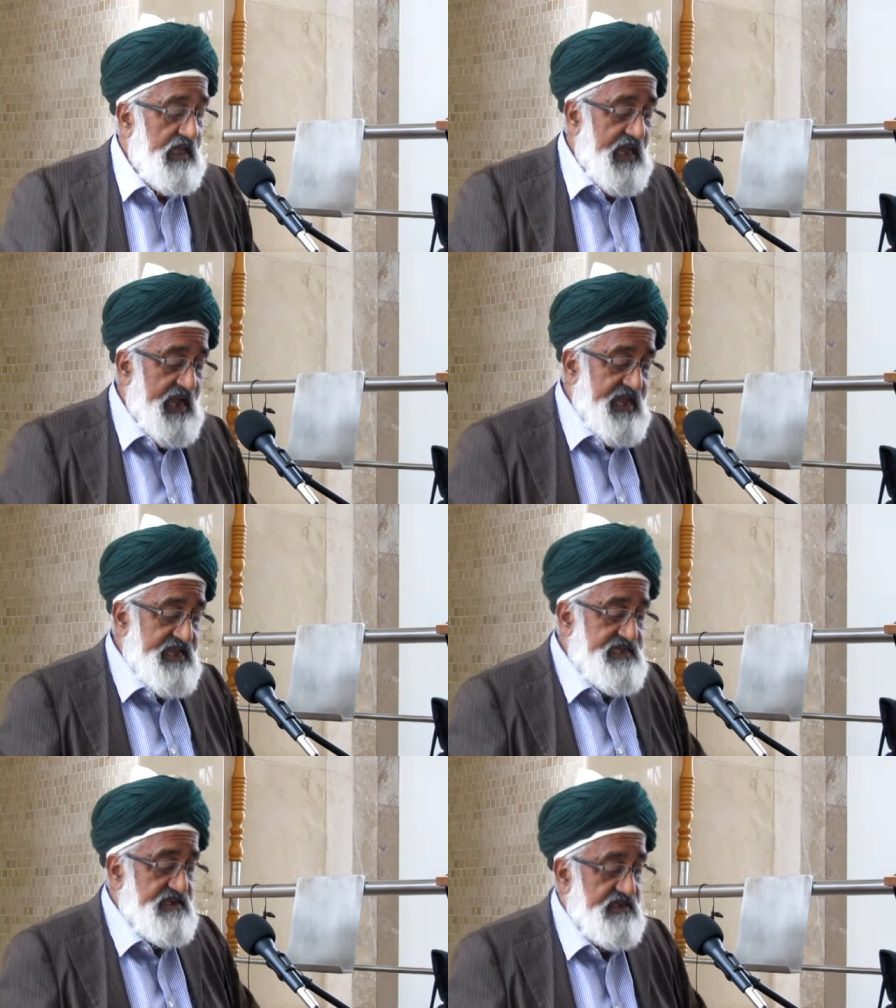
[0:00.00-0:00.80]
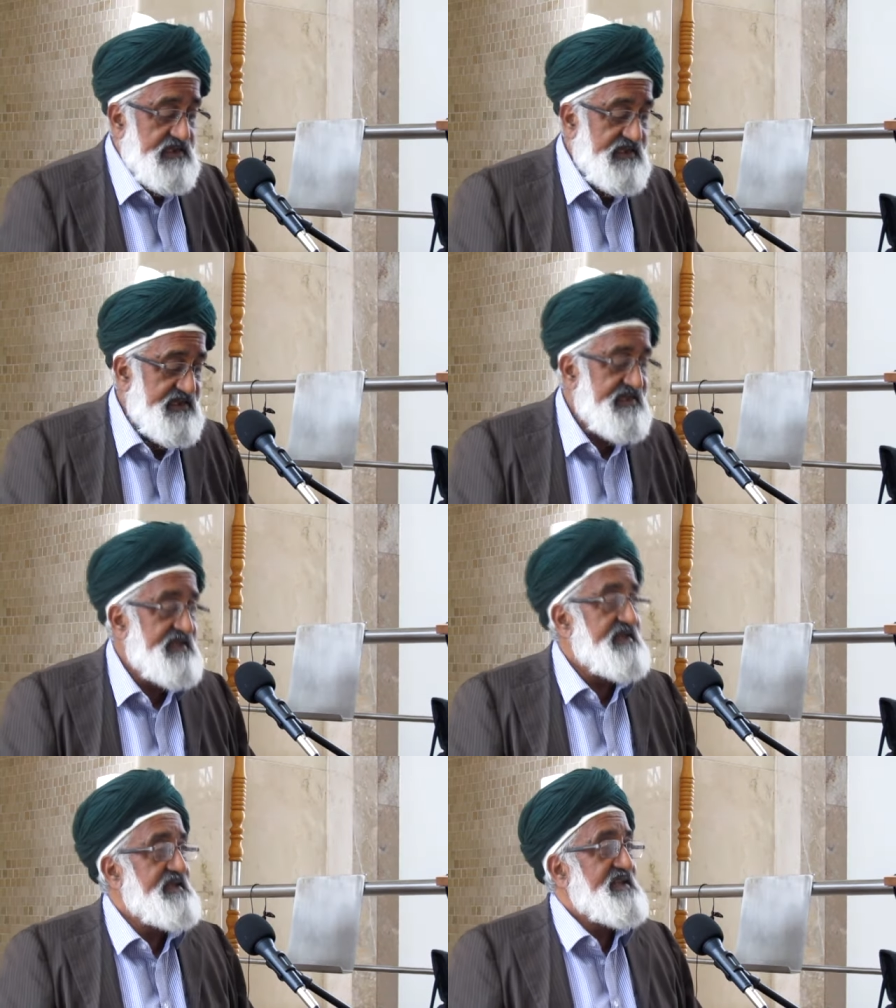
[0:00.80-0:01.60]
And
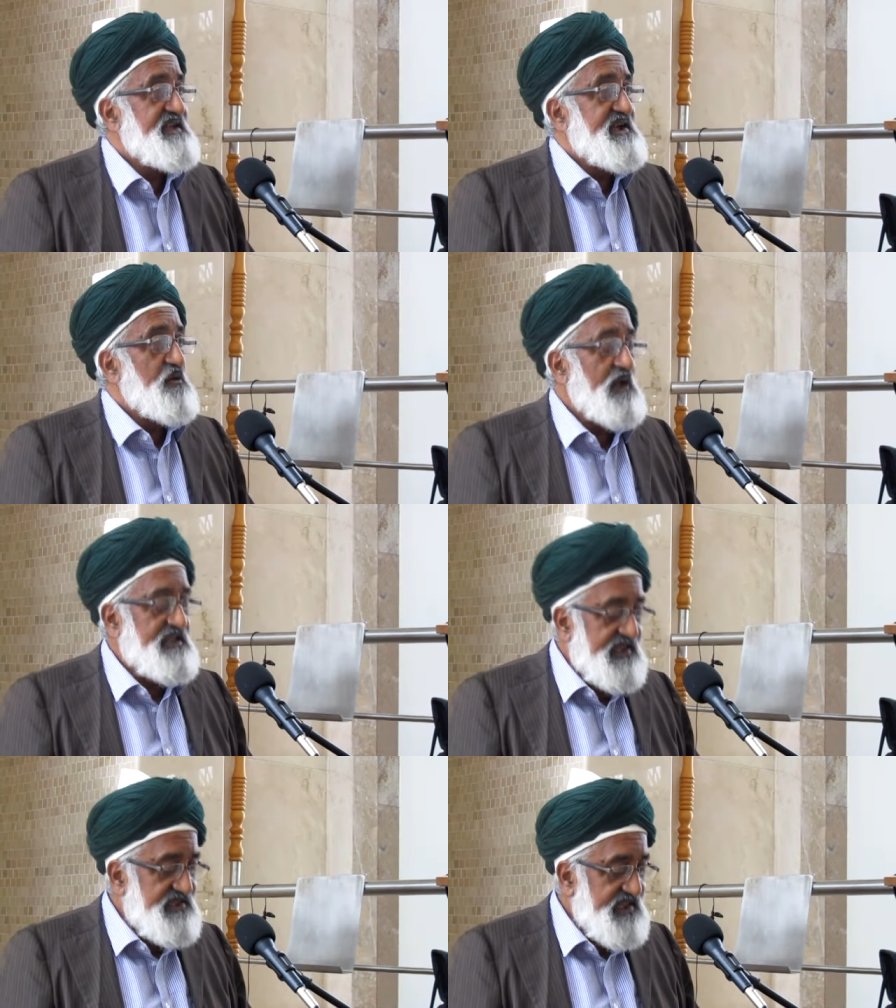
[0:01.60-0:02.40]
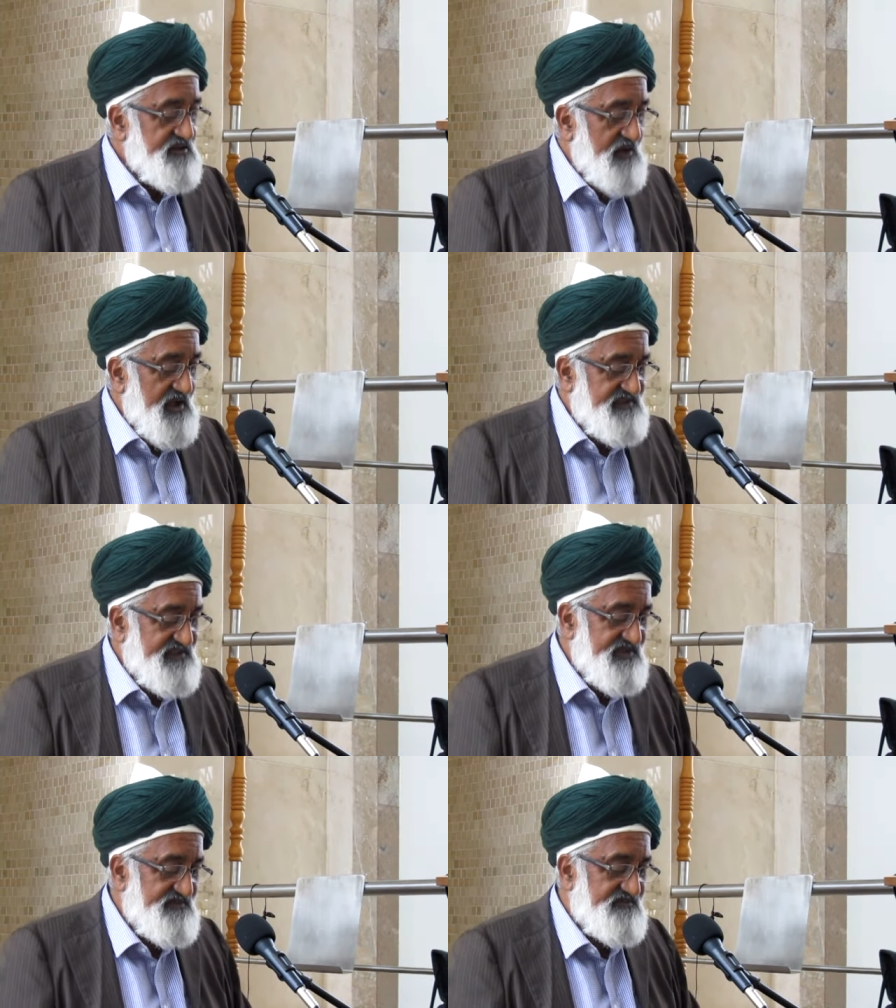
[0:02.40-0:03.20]
what he did
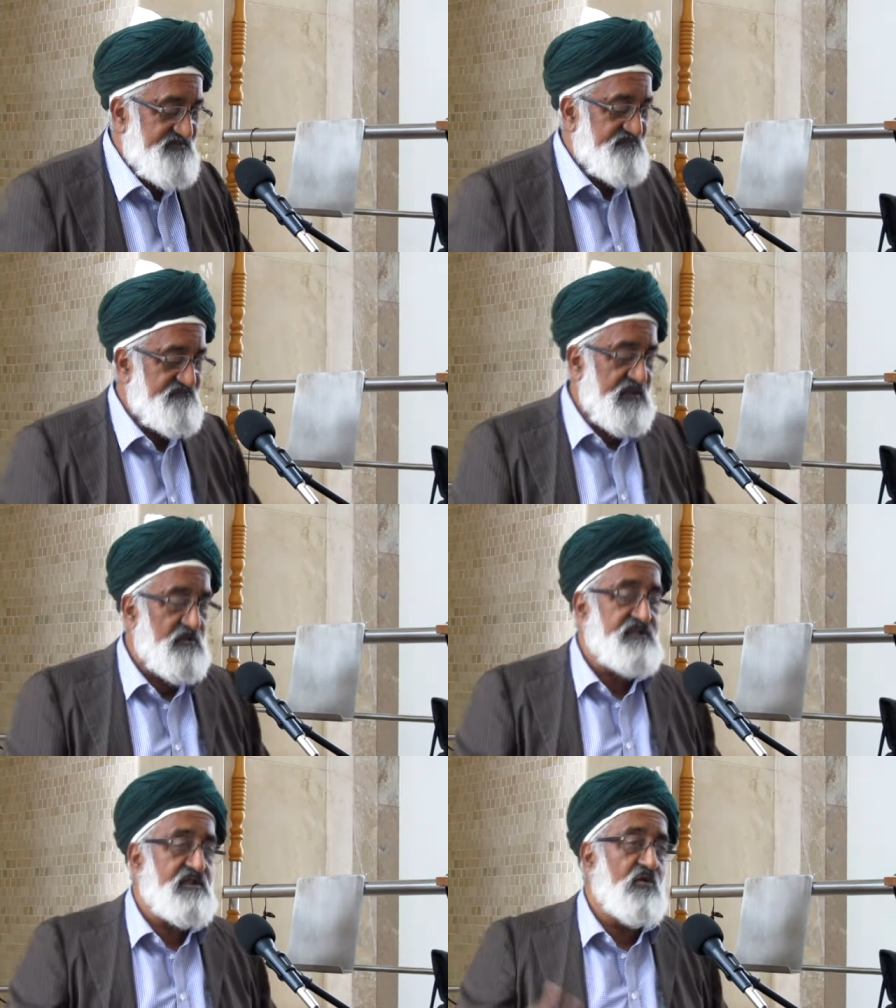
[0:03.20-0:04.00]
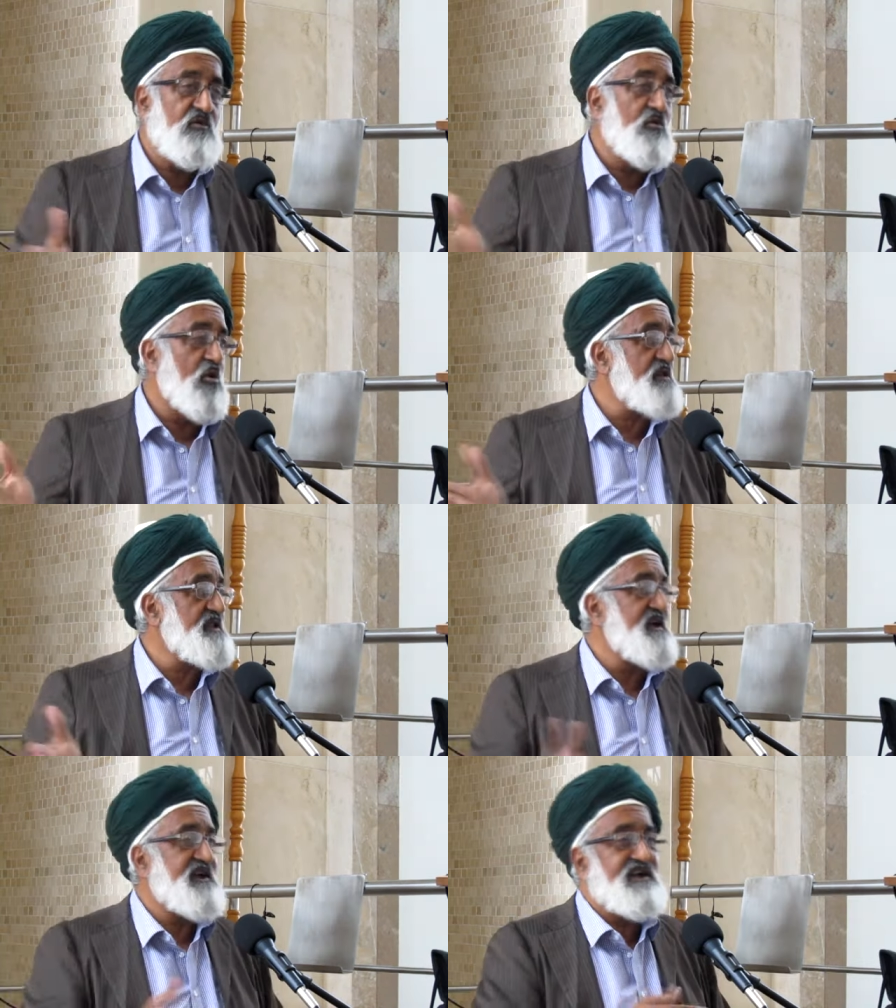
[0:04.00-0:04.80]
was, there was no
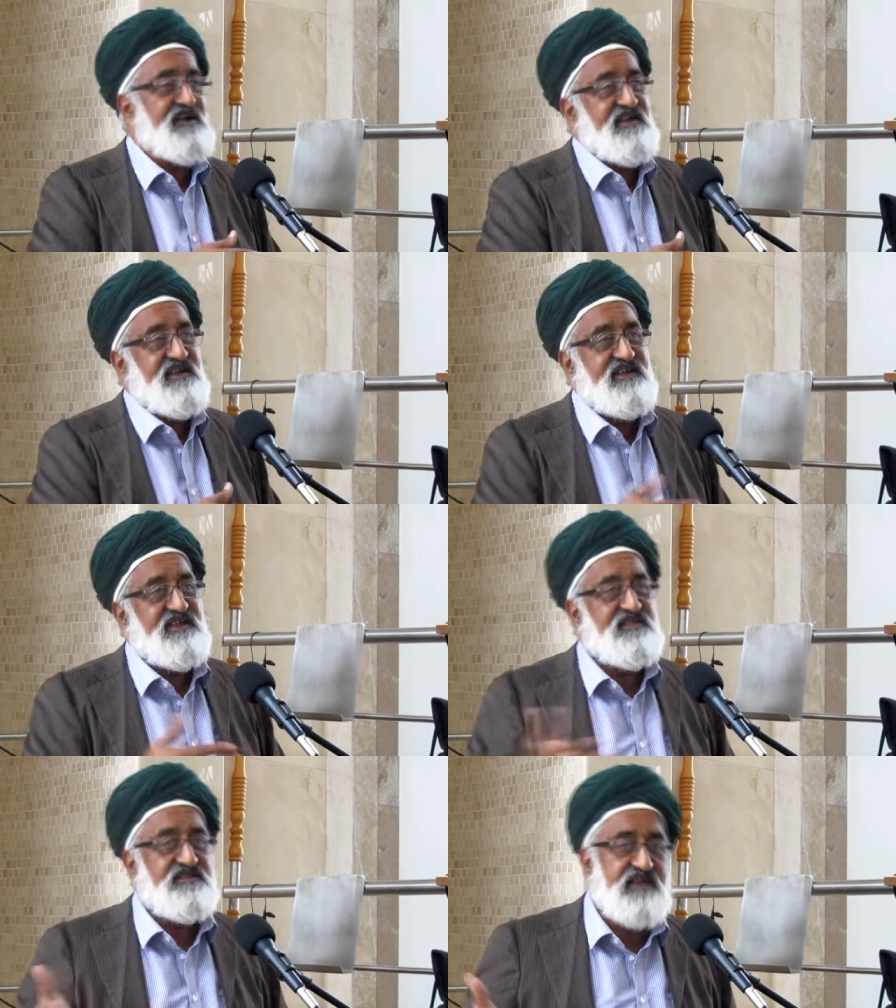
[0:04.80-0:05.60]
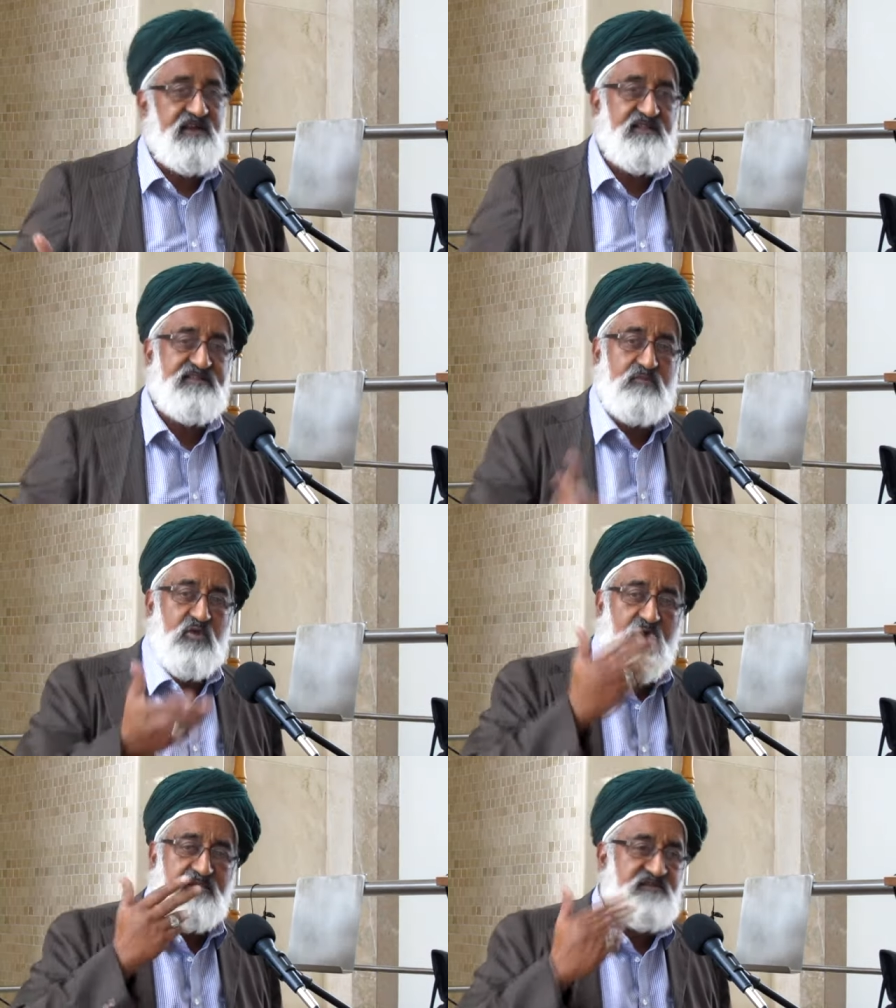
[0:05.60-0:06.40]
water in the jungle Sayyid
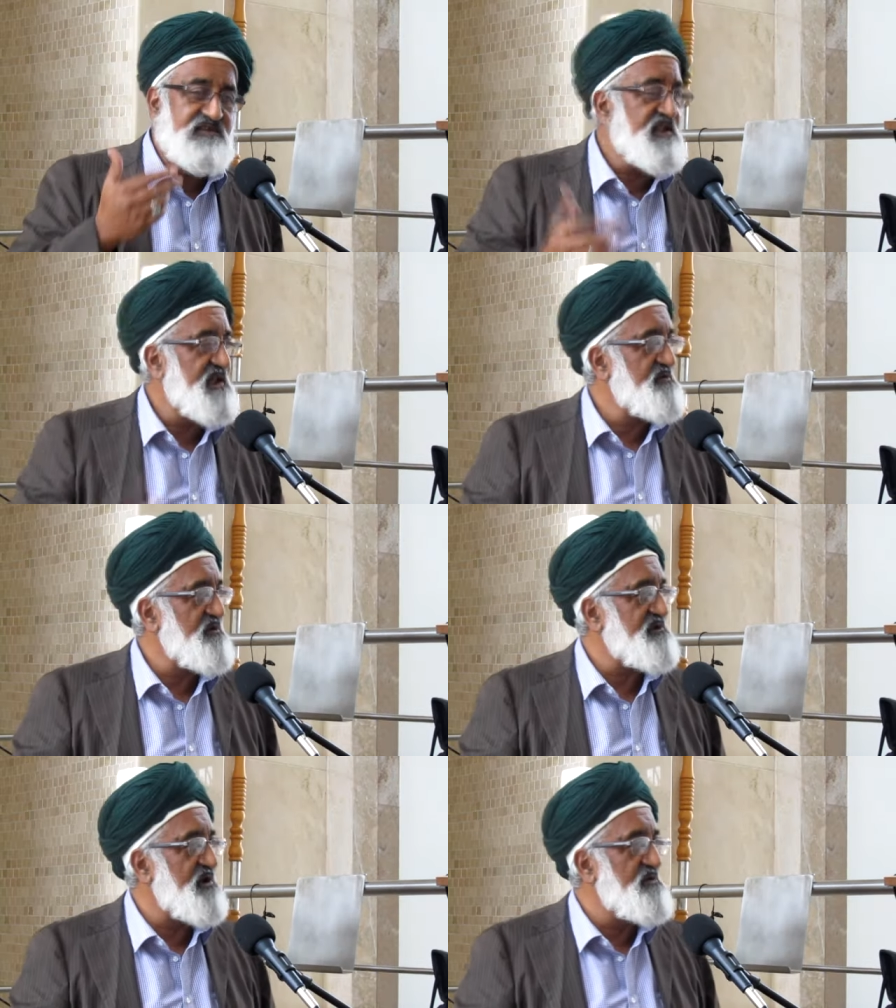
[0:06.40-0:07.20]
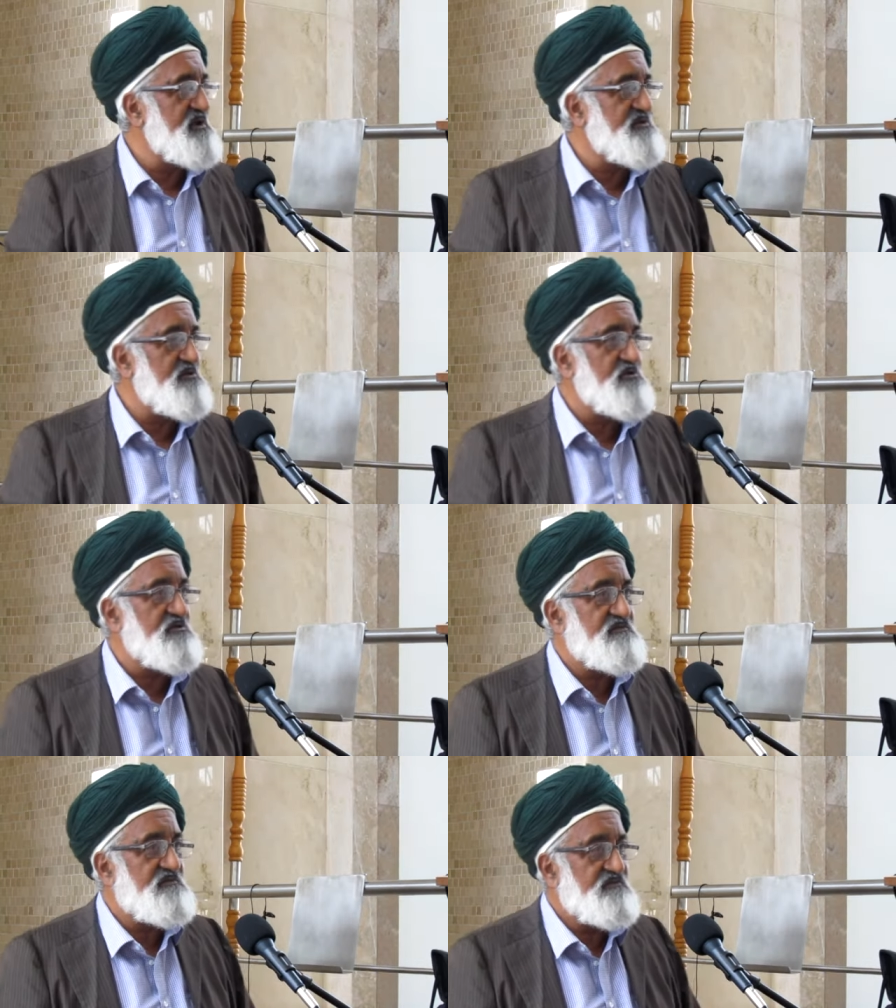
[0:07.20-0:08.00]
Qadir Jilani was going through.